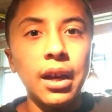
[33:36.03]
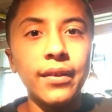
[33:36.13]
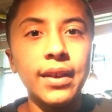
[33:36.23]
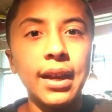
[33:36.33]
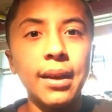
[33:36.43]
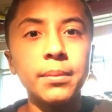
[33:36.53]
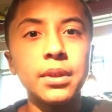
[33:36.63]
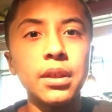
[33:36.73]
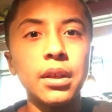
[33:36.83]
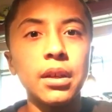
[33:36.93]
I've
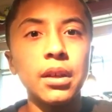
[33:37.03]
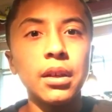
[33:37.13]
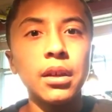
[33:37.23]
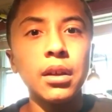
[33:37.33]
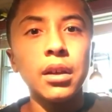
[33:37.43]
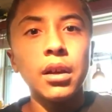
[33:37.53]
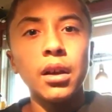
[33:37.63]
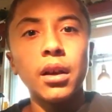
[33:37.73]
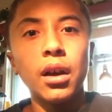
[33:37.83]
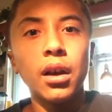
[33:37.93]
kept
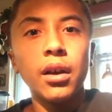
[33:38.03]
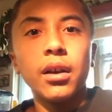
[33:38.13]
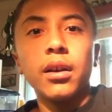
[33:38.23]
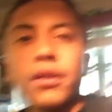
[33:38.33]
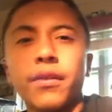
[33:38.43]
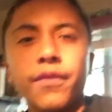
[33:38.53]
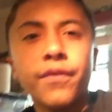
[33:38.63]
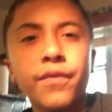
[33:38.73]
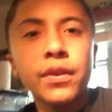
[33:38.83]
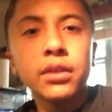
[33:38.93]
uh,
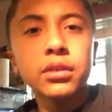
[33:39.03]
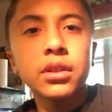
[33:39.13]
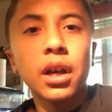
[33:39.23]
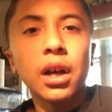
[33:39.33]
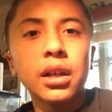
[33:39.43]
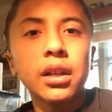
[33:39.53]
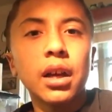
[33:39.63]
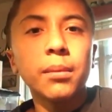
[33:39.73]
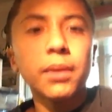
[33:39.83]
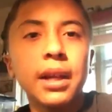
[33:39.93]

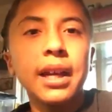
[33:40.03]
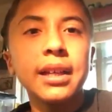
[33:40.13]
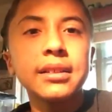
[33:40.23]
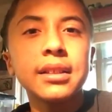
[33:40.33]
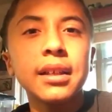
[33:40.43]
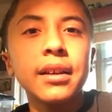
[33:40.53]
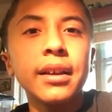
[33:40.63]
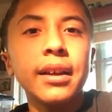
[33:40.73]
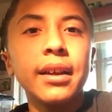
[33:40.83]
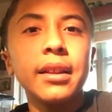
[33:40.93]
field-caught copperheads
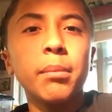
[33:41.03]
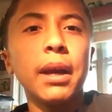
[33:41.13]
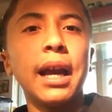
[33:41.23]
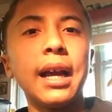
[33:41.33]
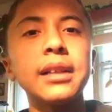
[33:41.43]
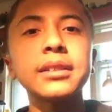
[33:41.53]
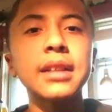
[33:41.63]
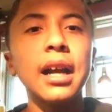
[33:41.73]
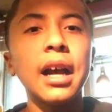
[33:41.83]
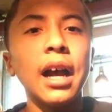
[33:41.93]
in the
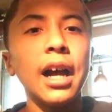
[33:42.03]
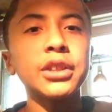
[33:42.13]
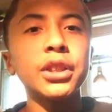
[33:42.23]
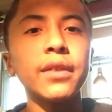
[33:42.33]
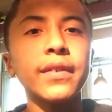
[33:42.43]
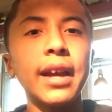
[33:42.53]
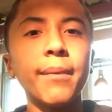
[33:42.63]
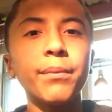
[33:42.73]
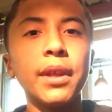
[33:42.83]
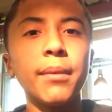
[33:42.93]
past. I should have
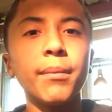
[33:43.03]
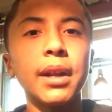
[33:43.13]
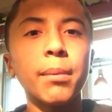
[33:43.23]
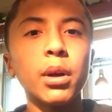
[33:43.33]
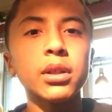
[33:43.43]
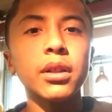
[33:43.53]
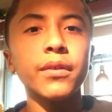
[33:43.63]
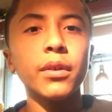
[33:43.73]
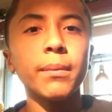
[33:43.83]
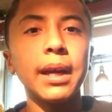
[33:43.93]
kept them, but I
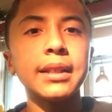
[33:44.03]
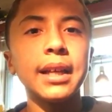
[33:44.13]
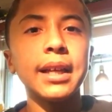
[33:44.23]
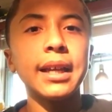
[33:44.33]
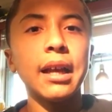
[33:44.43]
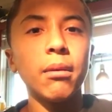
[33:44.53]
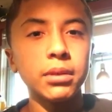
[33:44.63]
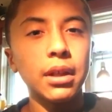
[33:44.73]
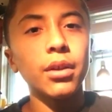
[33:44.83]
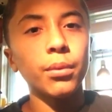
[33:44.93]
personally feel bad taking
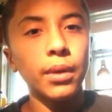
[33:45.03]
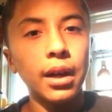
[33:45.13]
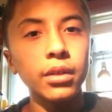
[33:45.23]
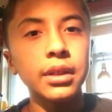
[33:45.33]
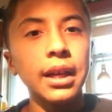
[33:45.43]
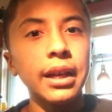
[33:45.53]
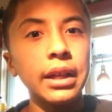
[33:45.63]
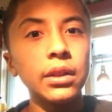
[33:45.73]
animals out of the wild,